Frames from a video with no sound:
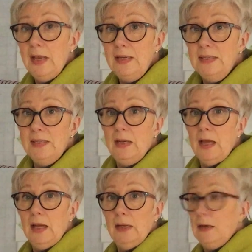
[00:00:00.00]
it into
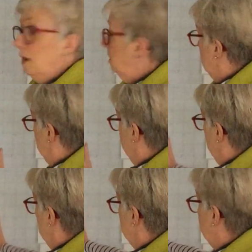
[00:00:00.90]
line,
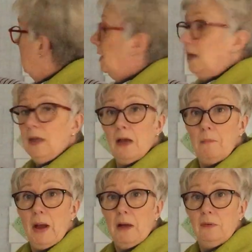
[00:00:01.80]
probably
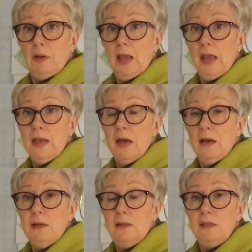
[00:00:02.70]
about
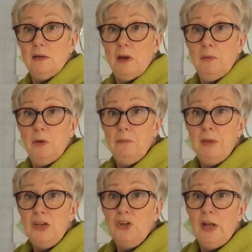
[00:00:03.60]
here. So I will
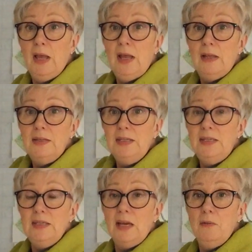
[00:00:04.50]
measure it. This
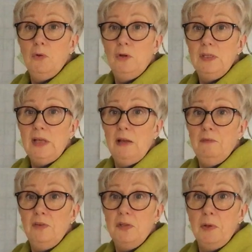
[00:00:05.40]
design wall is
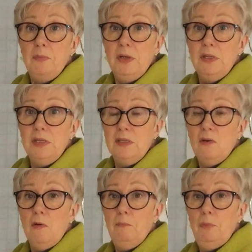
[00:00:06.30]
helpful as well because it's
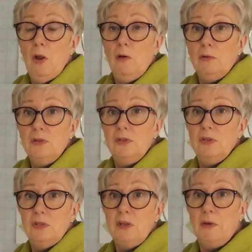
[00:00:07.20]
got blocks,
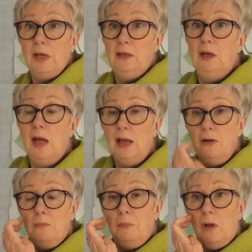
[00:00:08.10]
so I can line
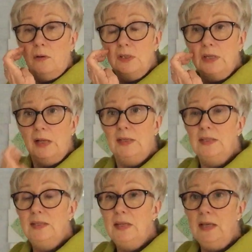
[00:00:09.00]
up blocks and I can
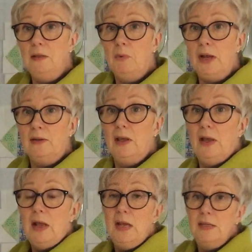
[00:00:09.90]
see the width.
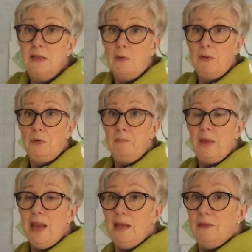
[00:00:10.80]
So I will
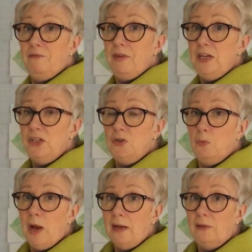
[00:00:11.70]
make the finished
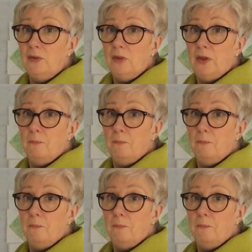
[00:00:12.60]
width,